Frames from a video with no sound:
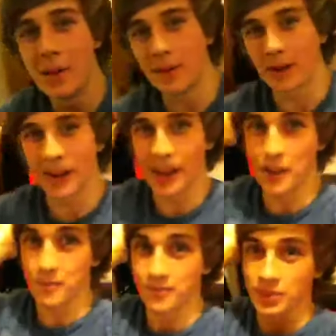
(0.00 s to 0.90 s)
But,
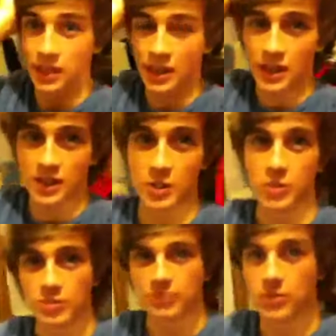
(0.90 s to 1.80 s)
you
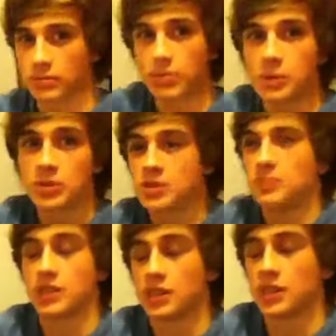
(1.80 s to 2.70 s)
know, people seem
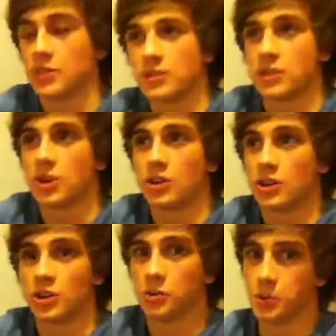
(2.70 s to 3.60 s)
to think that if you call a
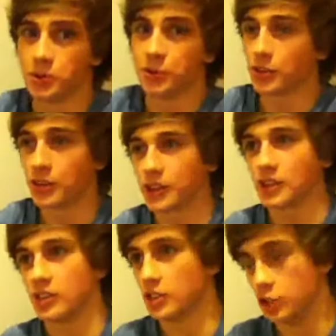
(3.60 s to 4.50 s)
girl beautiful,
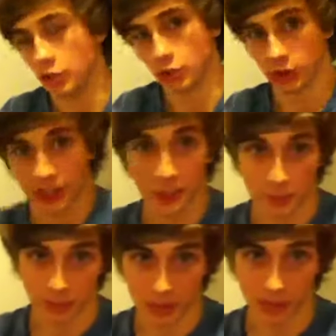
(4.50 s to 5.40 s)
then you're a gimp.